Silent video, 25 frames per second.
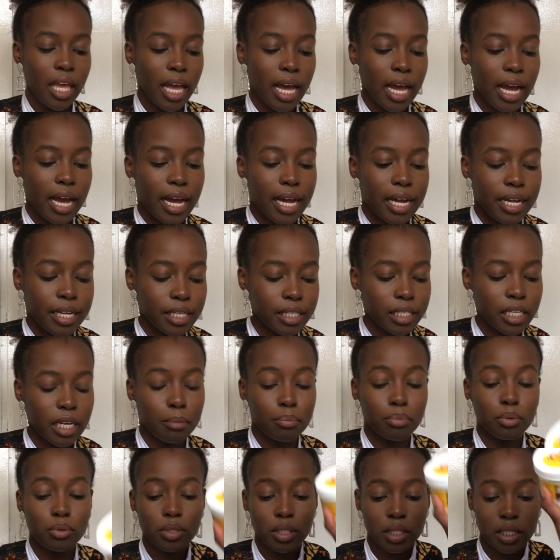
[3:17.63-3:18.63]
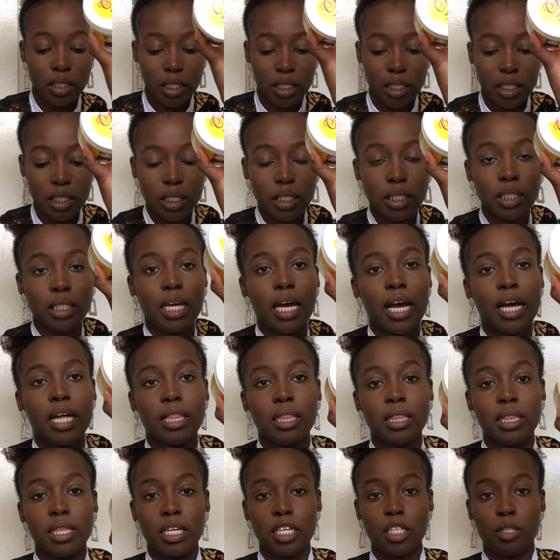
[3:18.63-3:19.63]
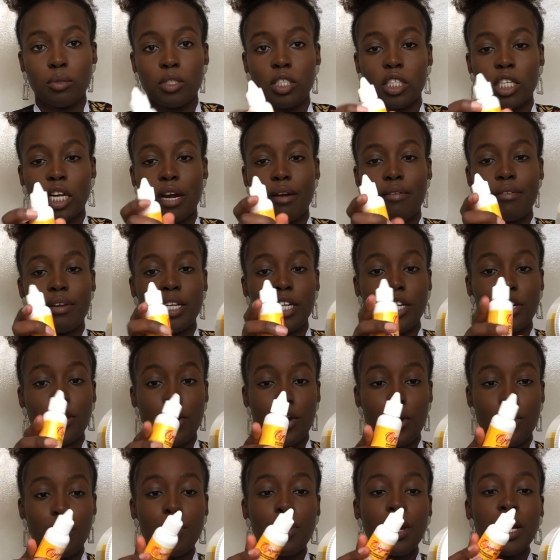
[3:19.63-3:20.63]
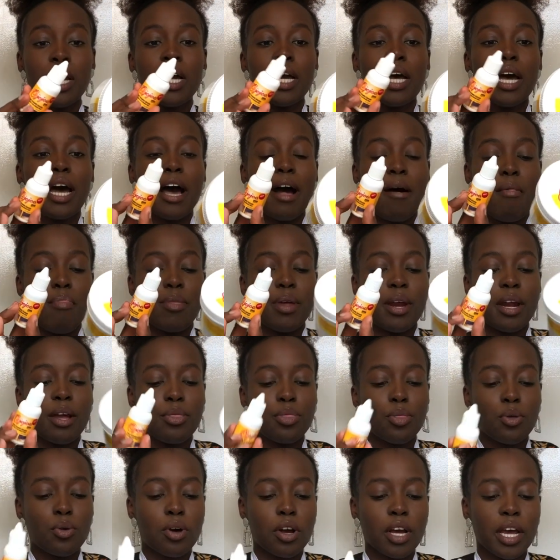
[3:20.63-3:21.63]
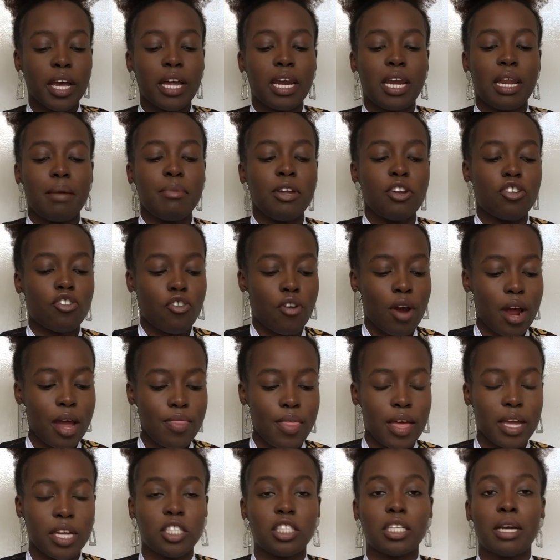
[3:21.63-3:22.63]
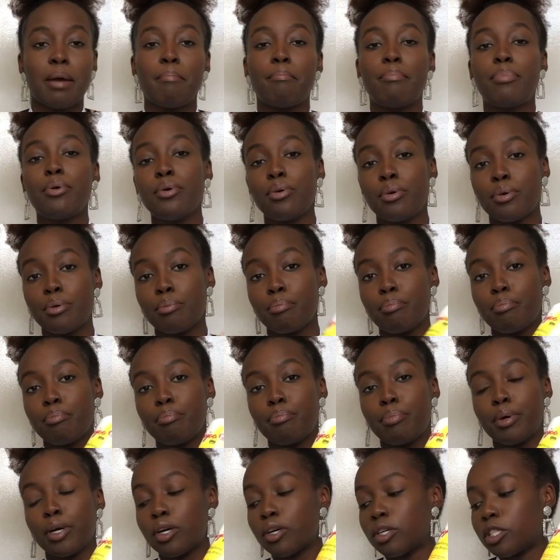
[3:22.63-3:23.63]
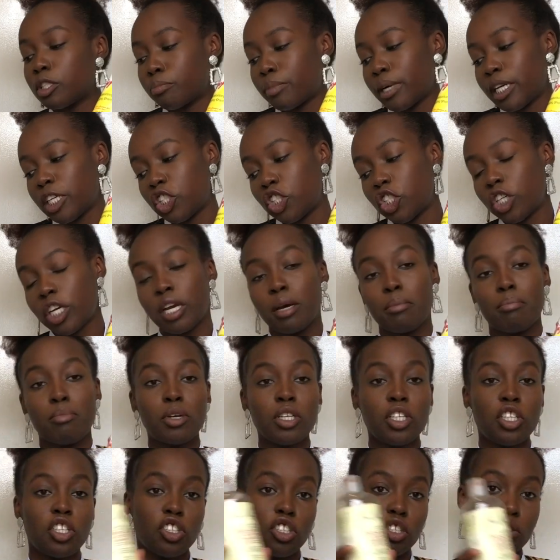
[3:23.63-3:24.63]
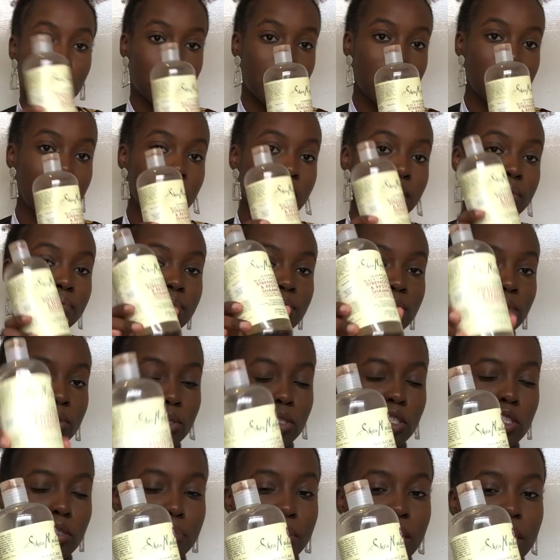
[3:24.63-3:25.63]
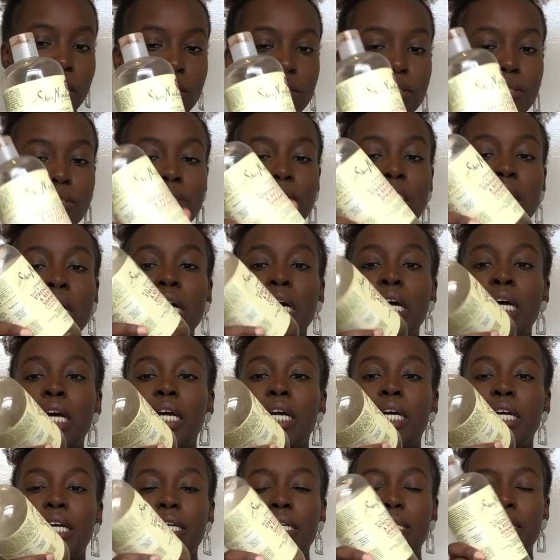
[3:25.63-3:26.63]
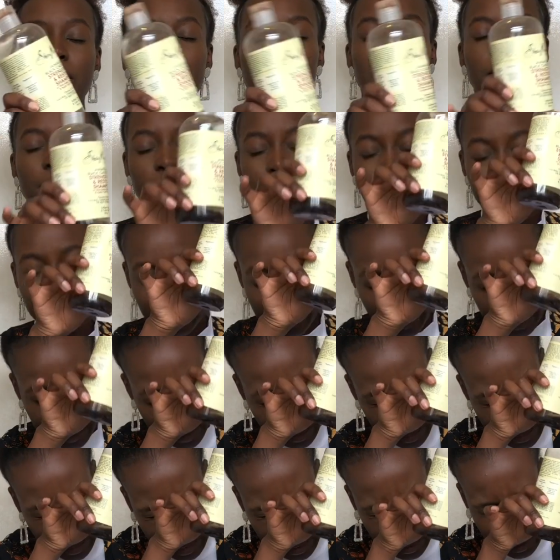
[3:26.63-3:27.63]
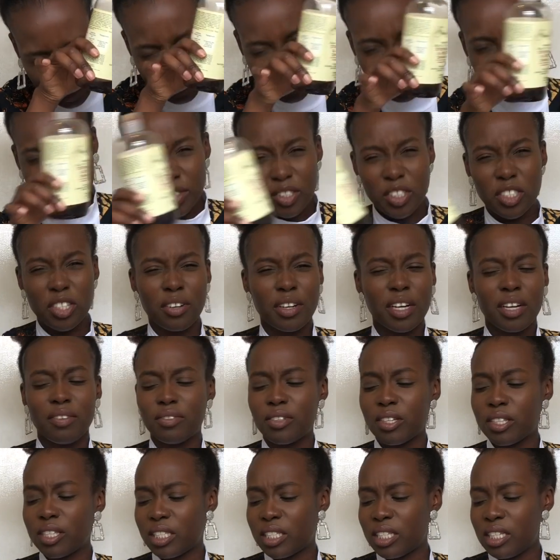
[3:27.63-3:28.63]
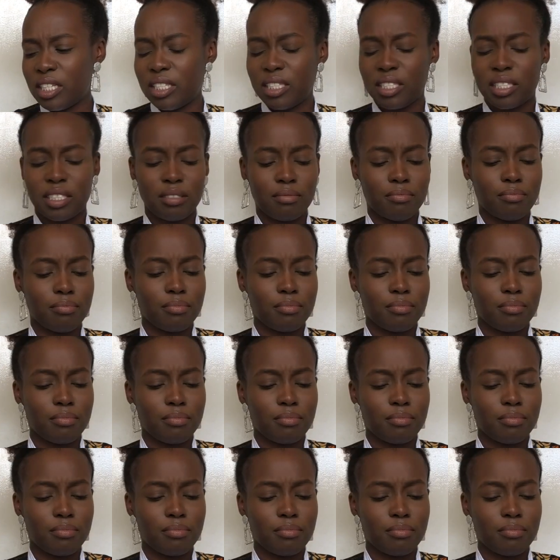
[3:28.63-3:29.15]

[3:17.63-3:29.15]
And I bought this and this, which I already know, and then I thought, okay, let me try their shampoo, because my Shea Moisture one, also black owned, is, sorry, I've got the sneezies.